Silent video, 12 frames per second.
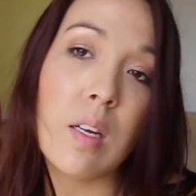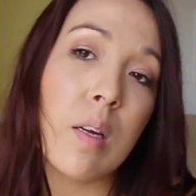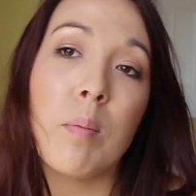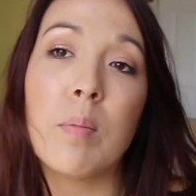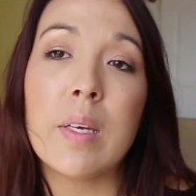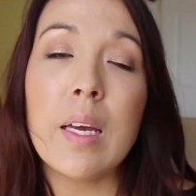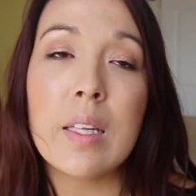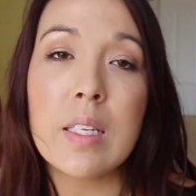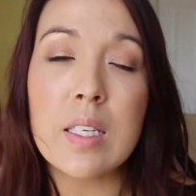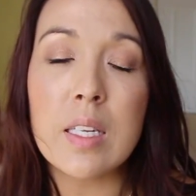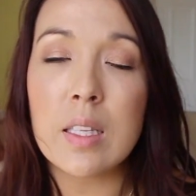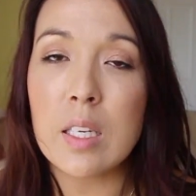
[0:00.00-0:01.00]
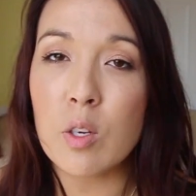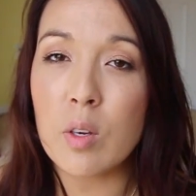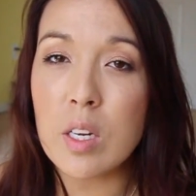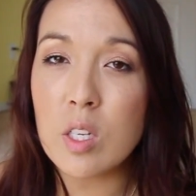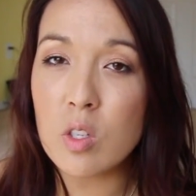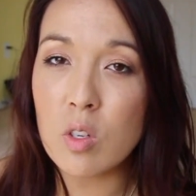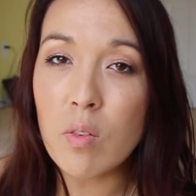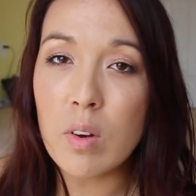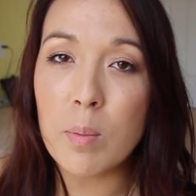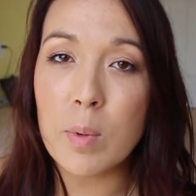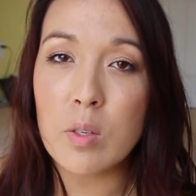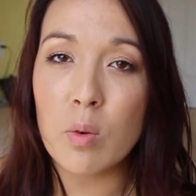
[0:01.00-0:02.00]
um, yeah, that's it. Thank you guys so
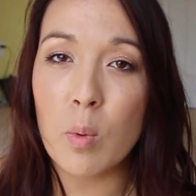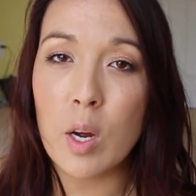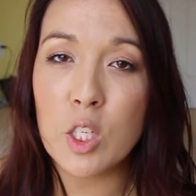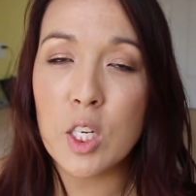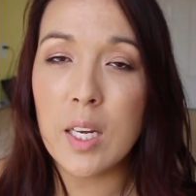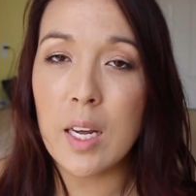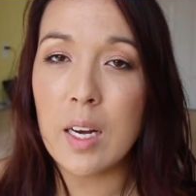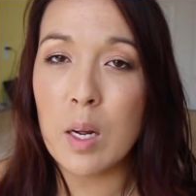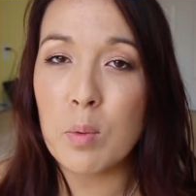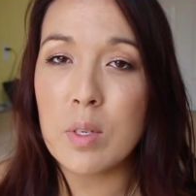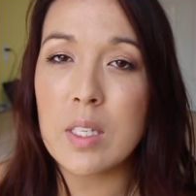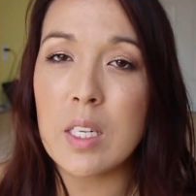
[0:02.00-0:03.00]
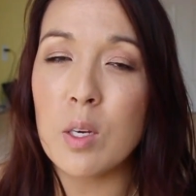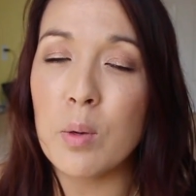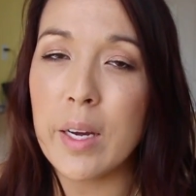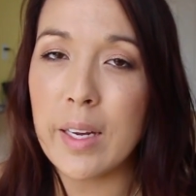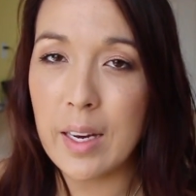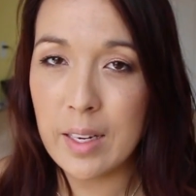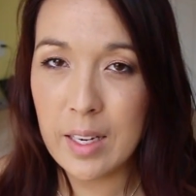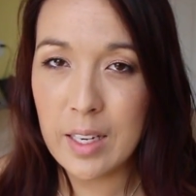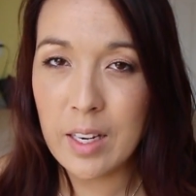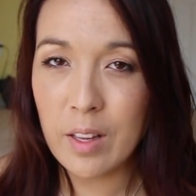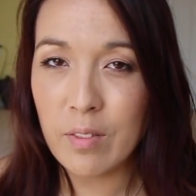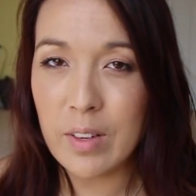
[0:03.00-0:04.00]
very much for watching, and I will see you again in
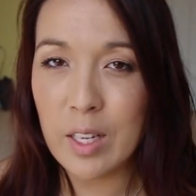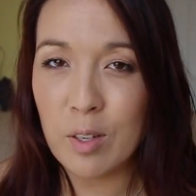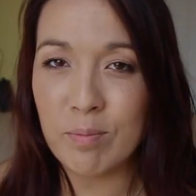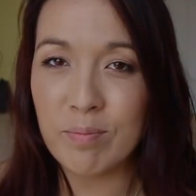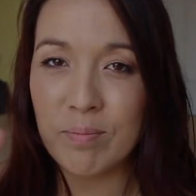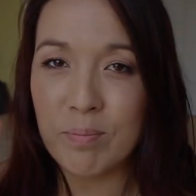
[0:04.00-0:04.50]
another video.